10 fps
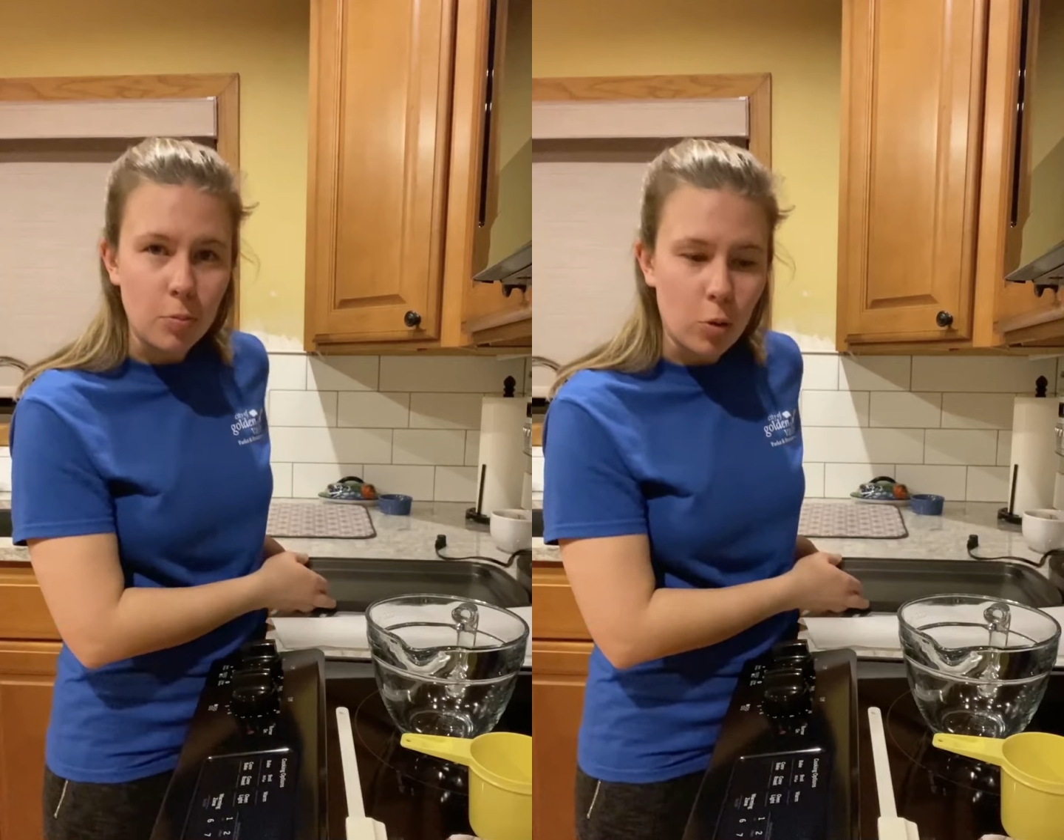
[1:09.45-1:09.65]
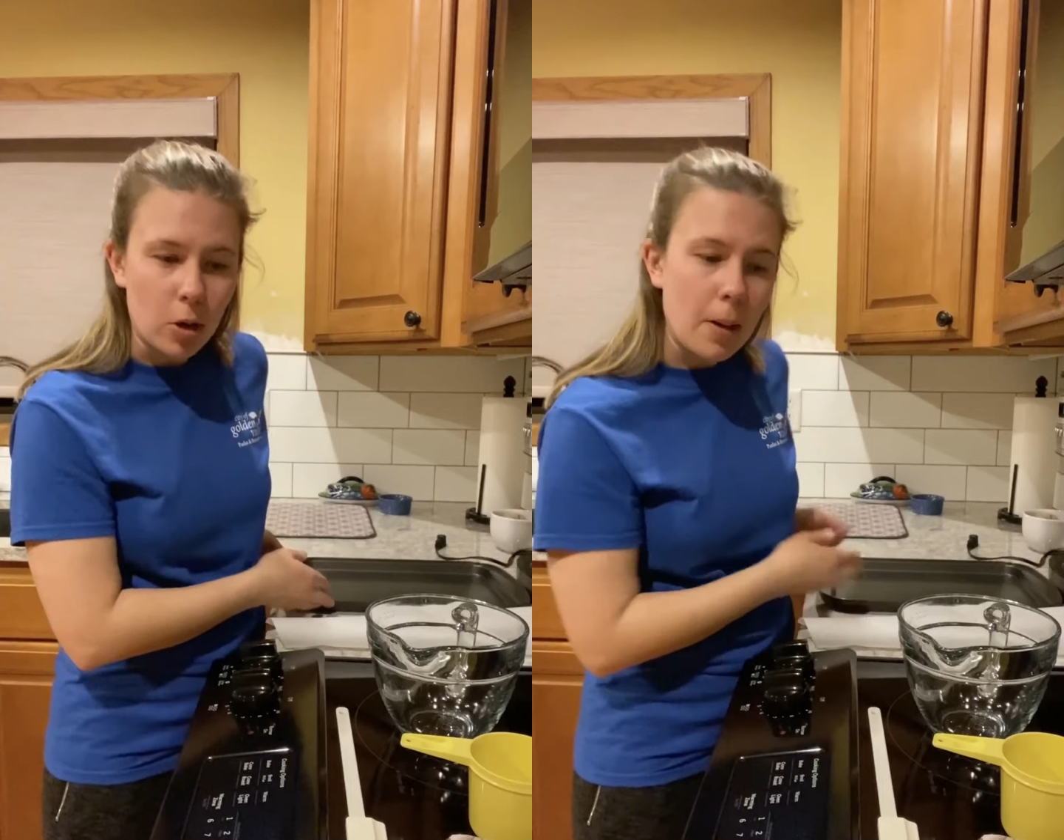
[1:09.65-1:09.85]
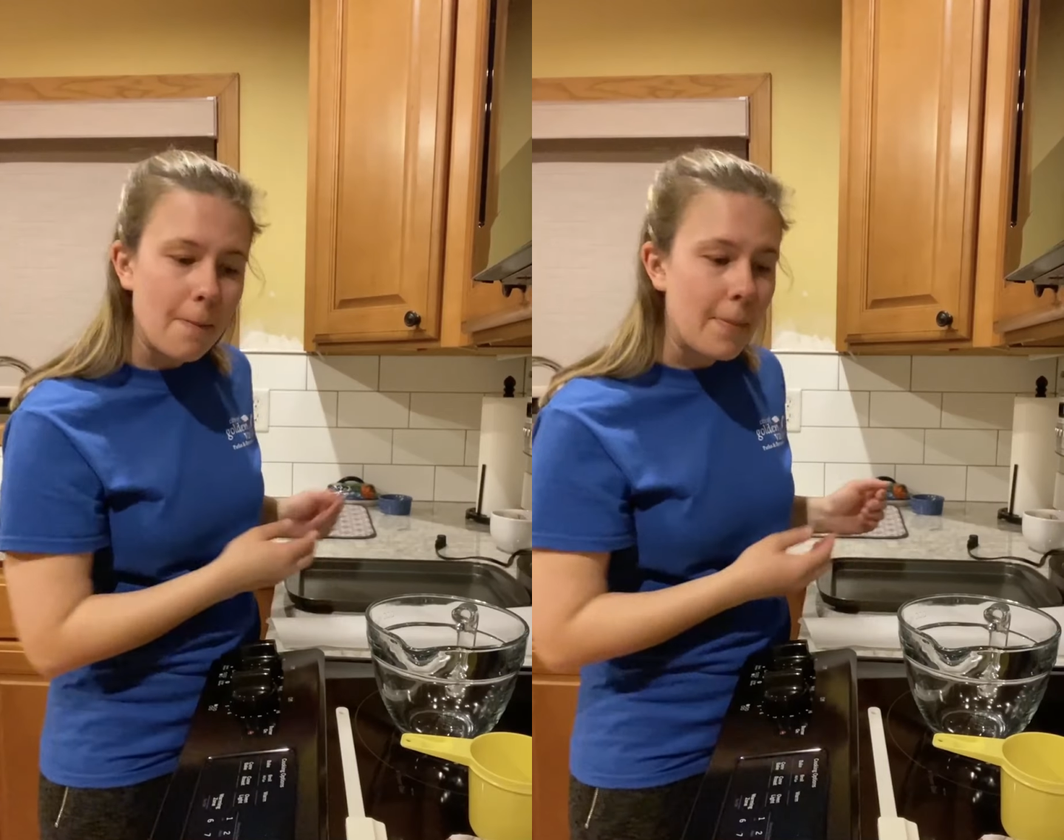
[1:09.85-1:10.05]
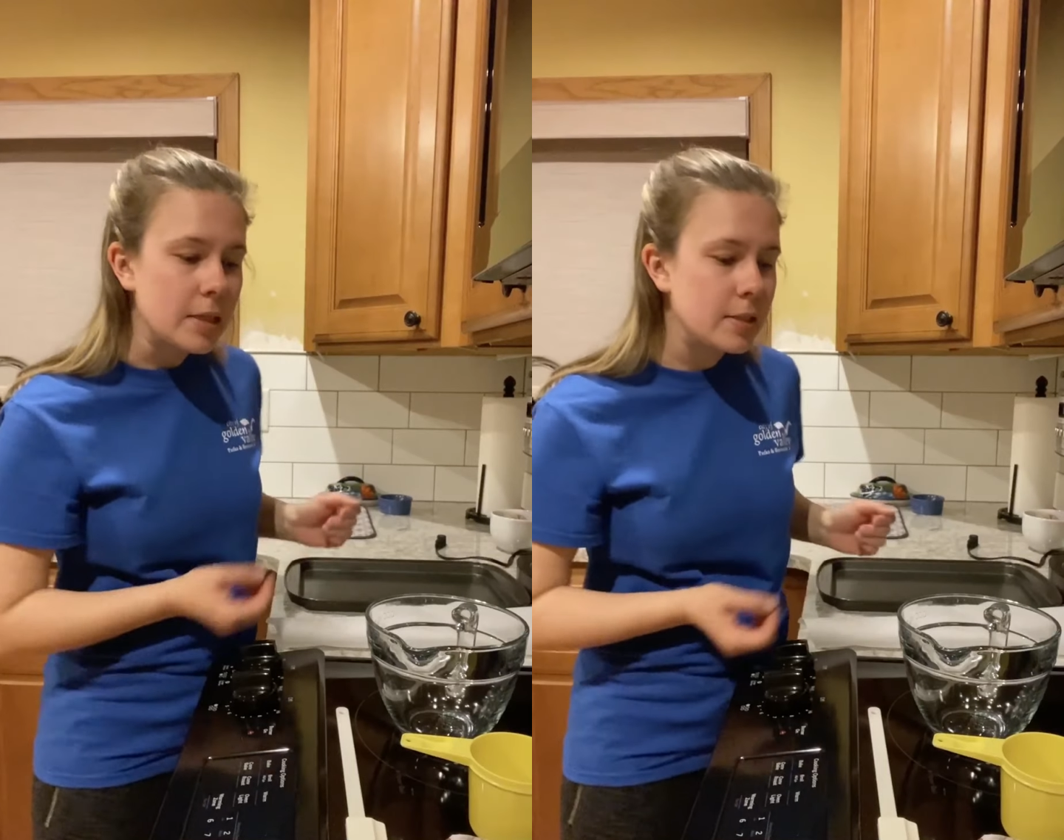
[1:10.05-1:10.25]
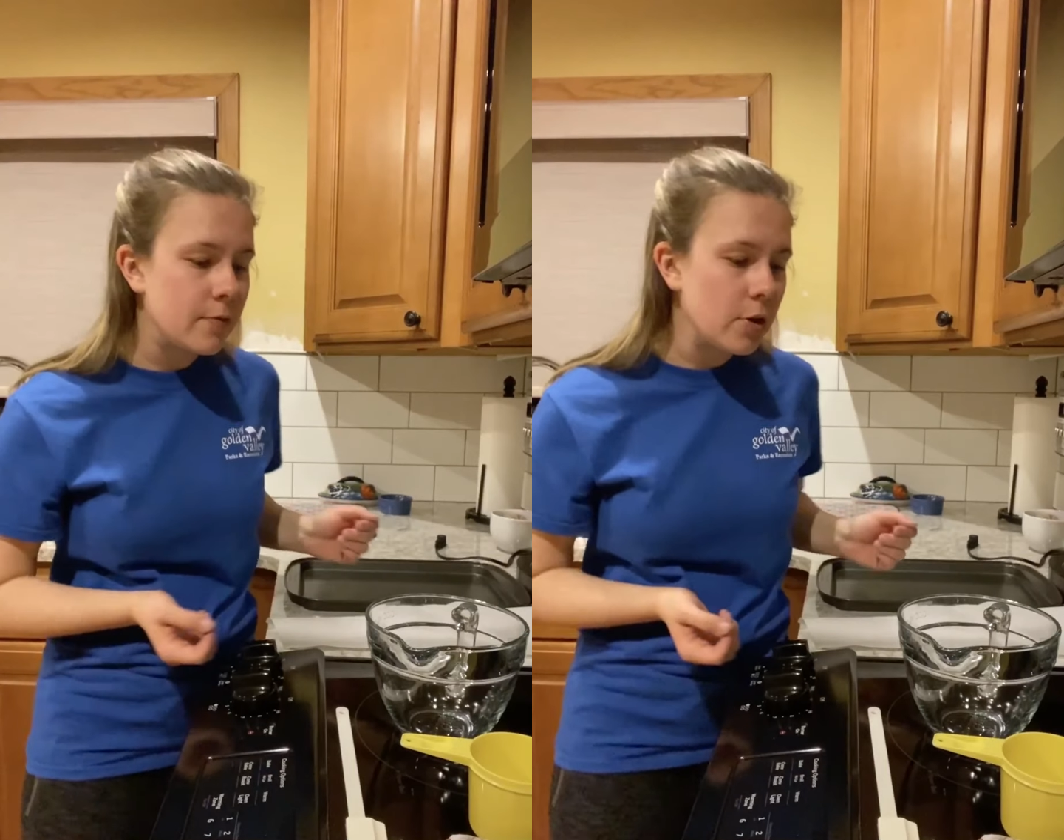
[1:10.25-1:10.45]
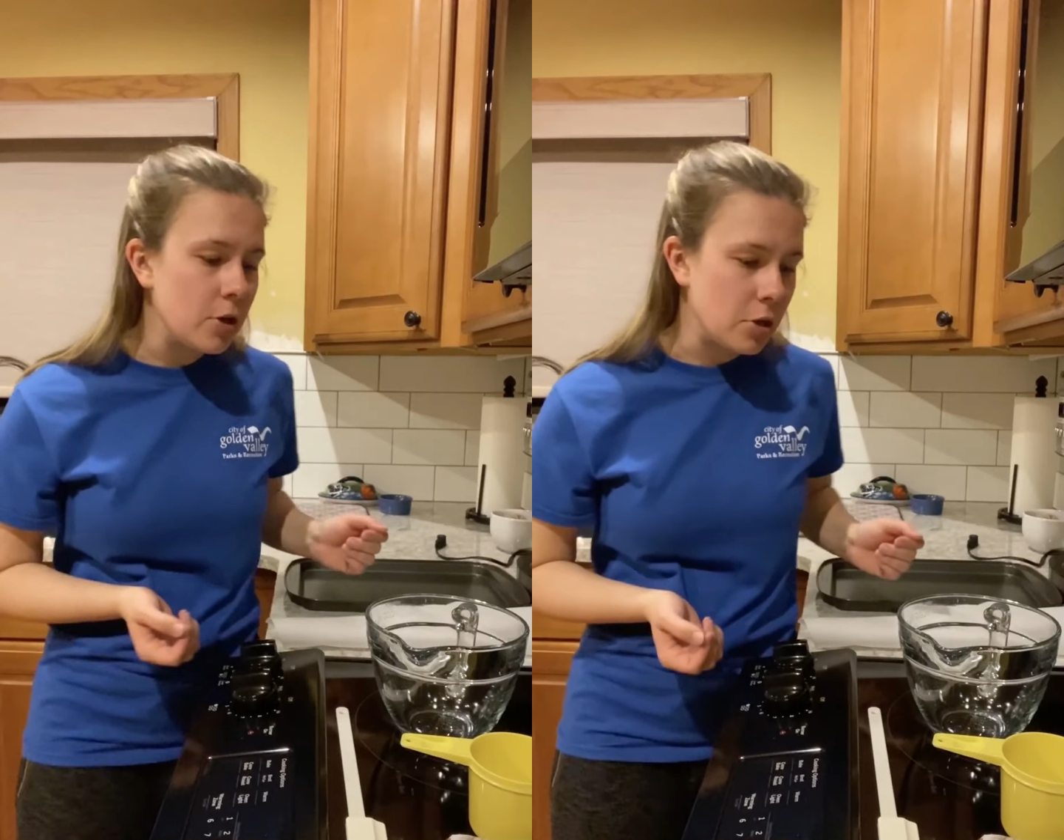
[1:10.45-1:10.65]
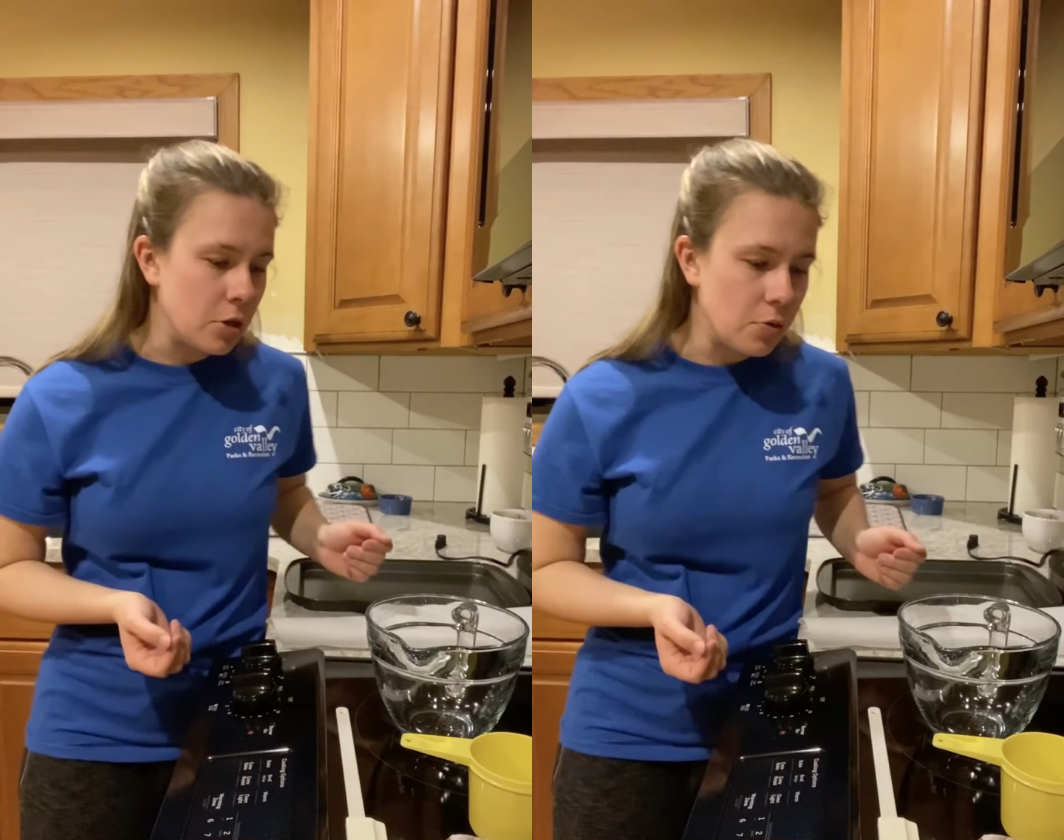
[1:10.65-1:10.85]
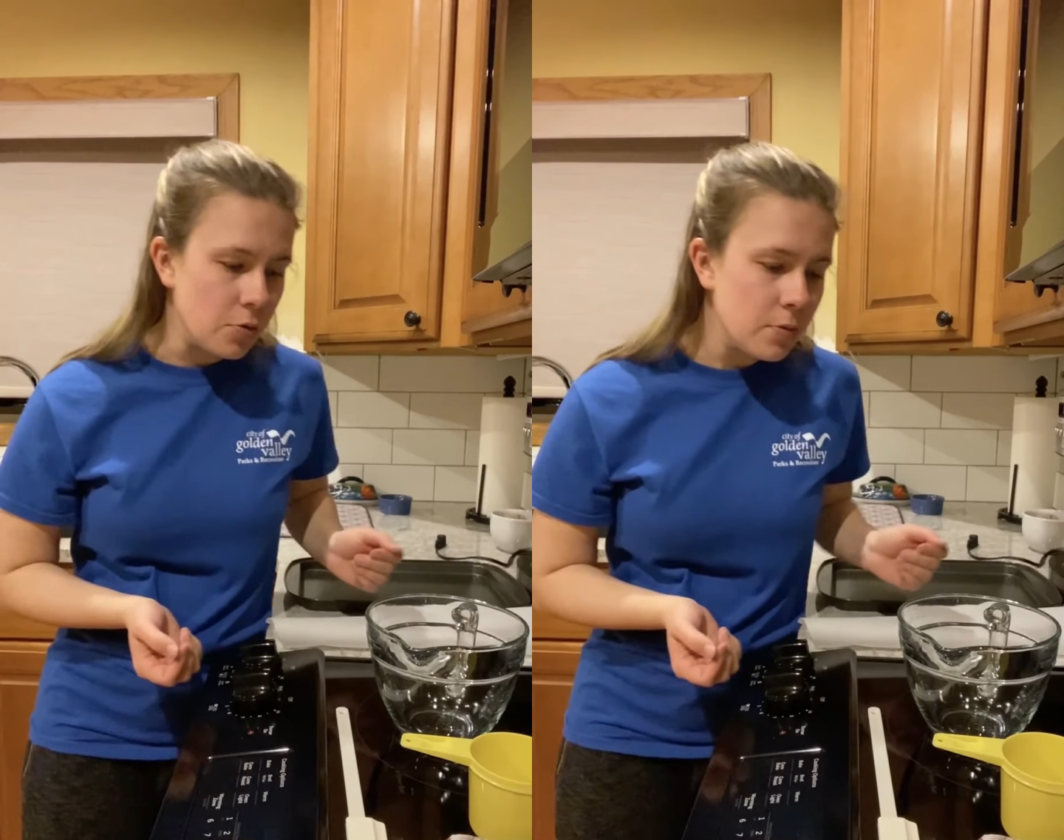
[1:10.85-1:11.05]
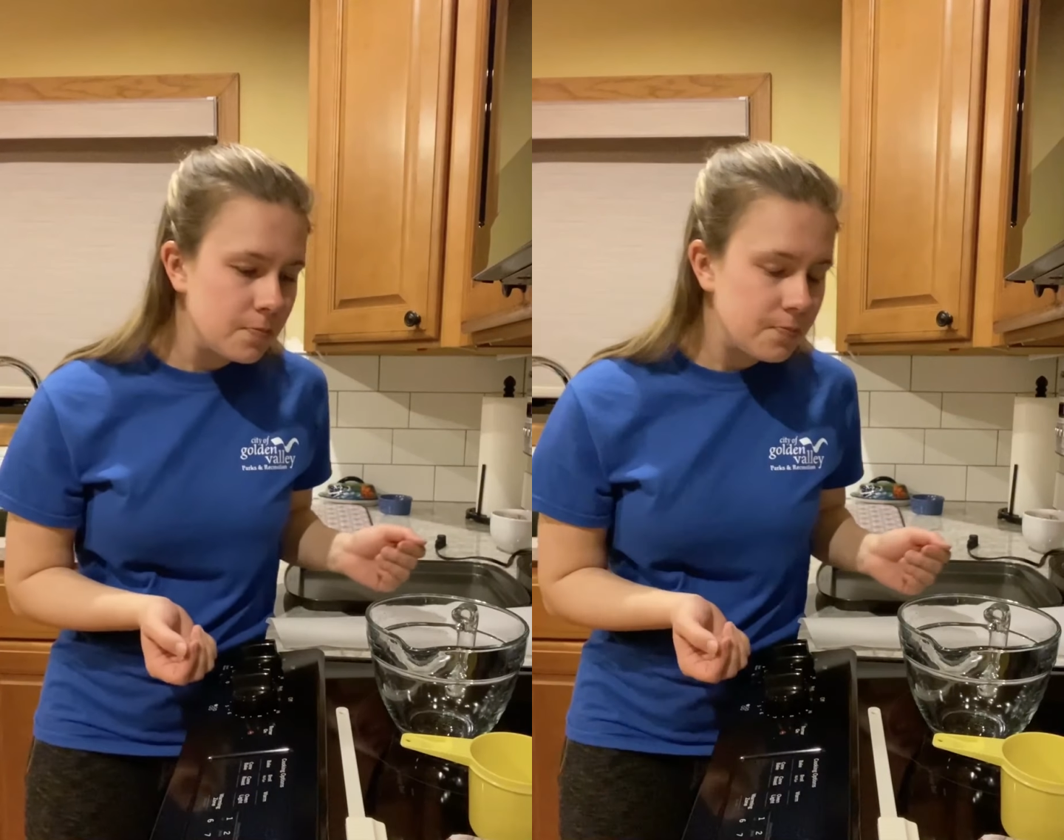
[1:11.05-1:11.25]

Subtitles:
work best for you.